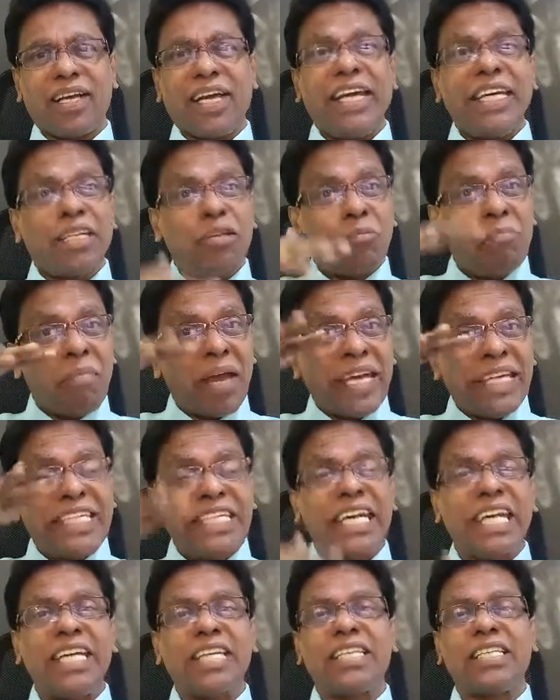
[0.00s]
It
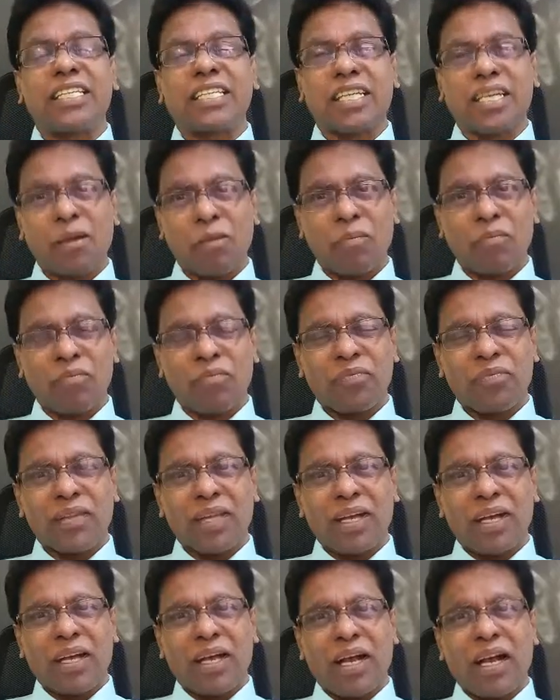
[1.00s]
maintains
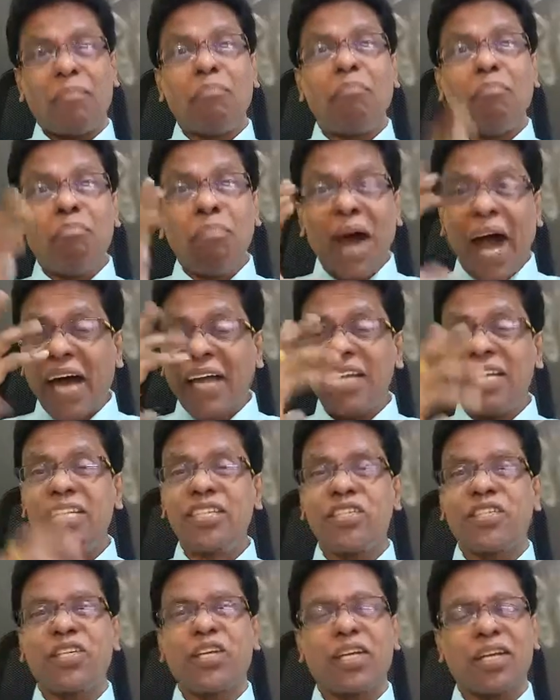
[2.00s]

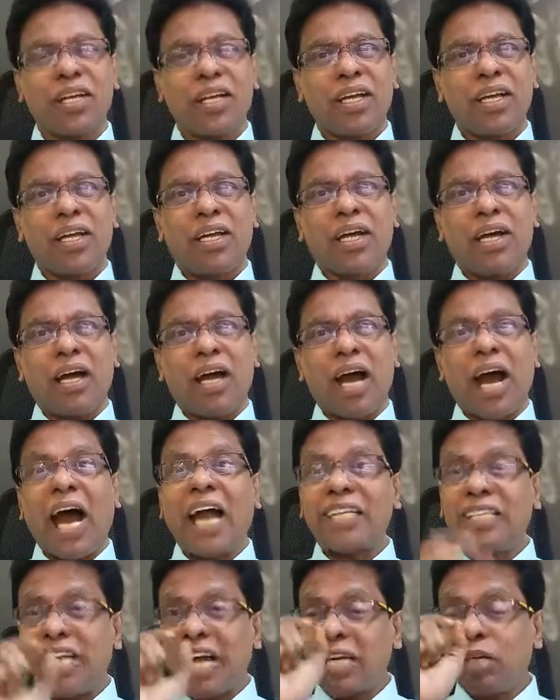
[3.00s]
balanced,
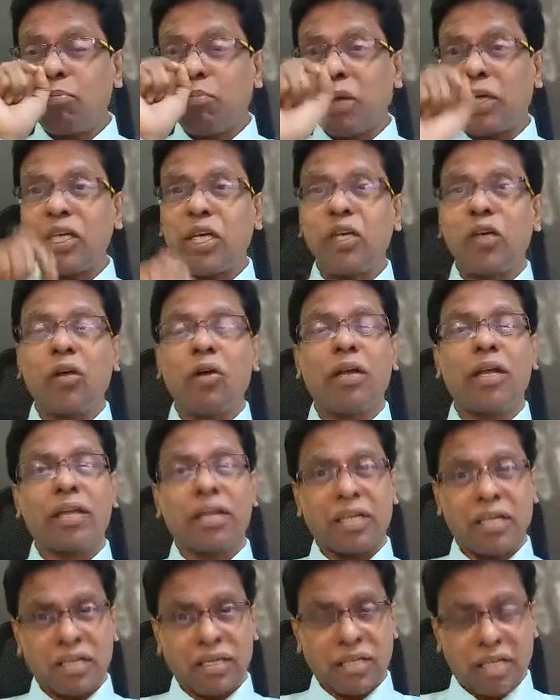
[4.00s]
and that
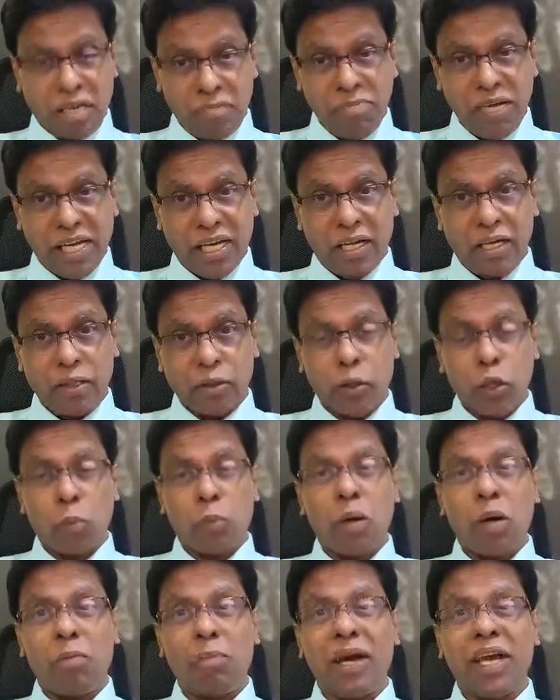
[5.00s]
particular chemical,
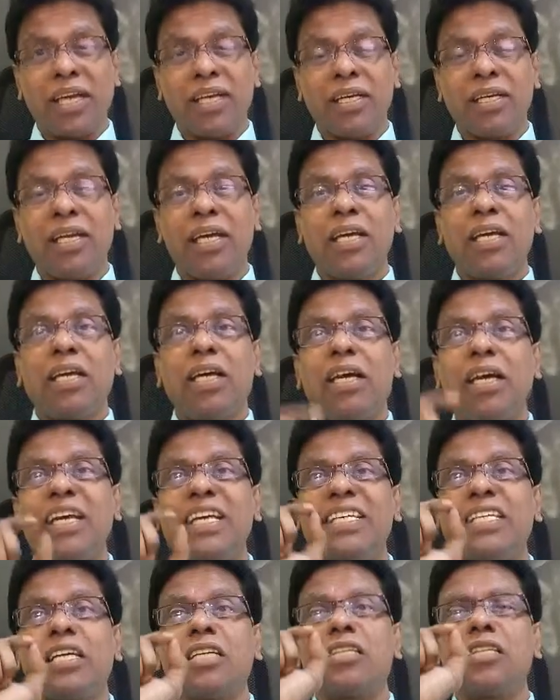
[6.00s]
dopamine,
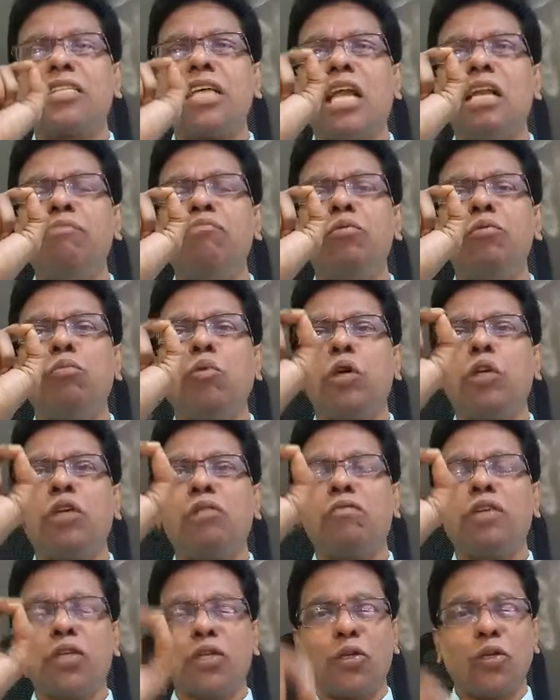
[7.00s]
is a
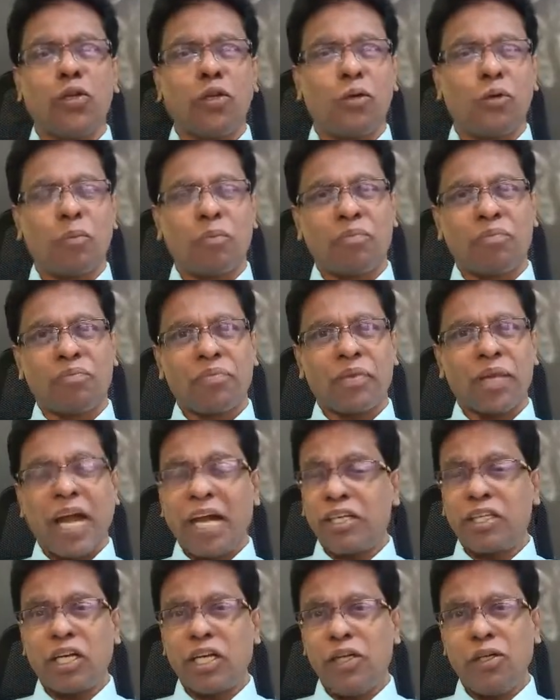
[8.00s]
self-motivator to you.
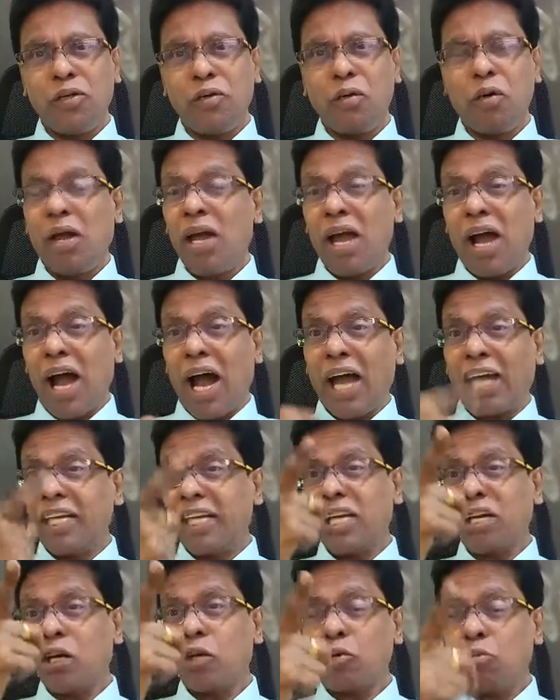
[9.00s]
I tell you, I
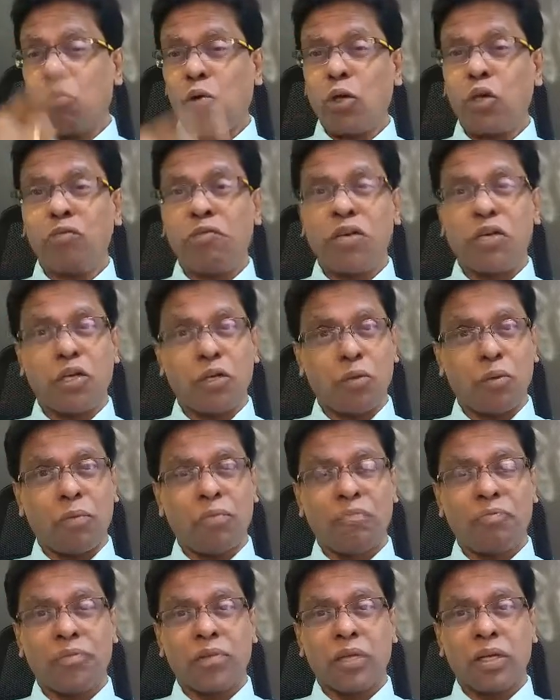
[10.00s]
cannot motivate you.
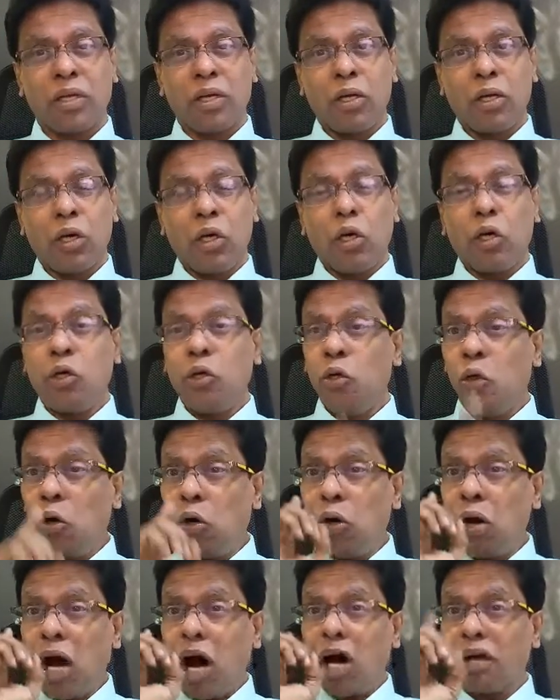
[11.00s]

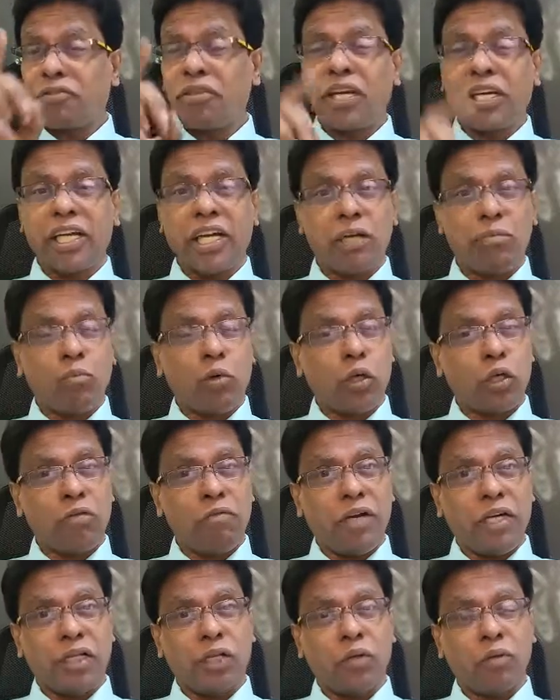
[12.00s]
No author can
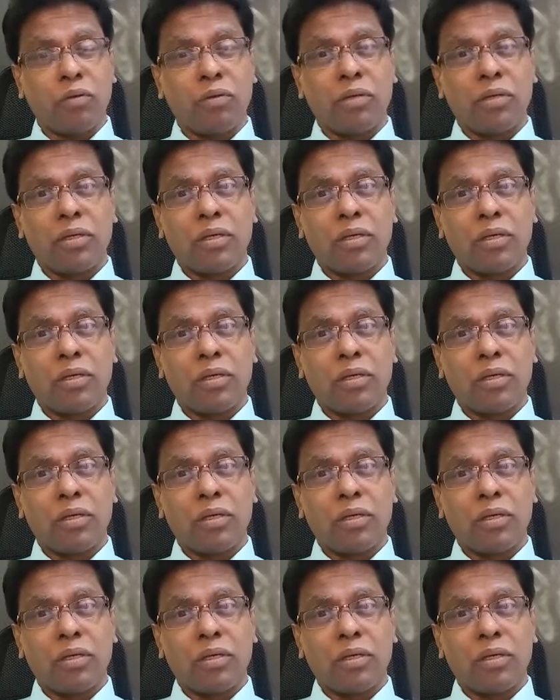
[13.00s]
motivate you.